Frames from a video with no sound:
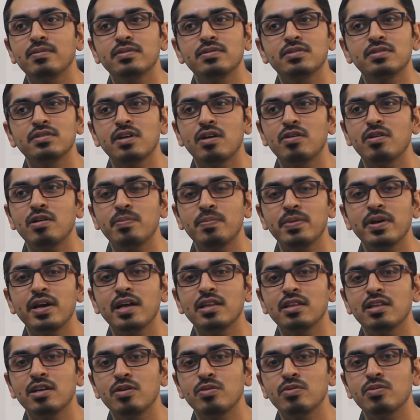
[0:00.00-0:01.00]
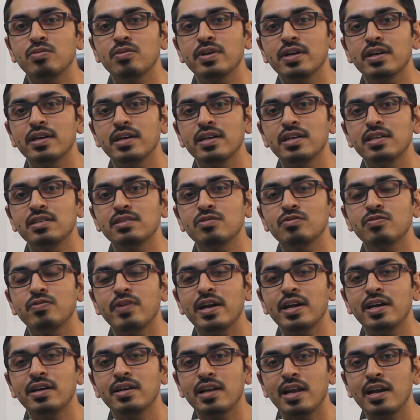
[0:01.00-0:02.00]
Saurabh Yadav is a
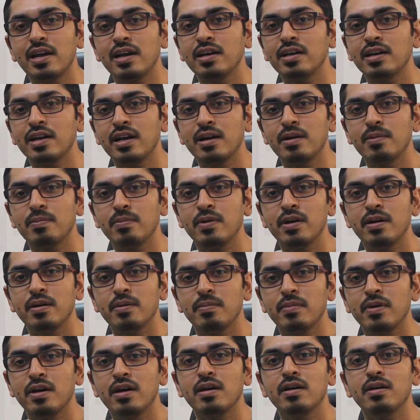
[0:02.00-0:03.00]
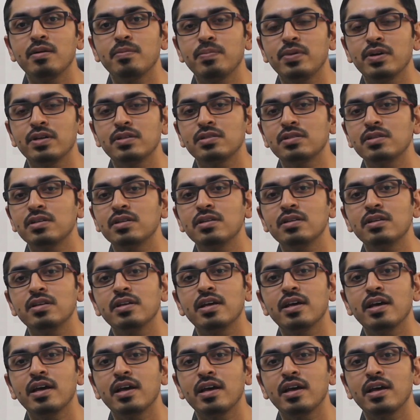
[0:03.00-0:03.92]
very talented person.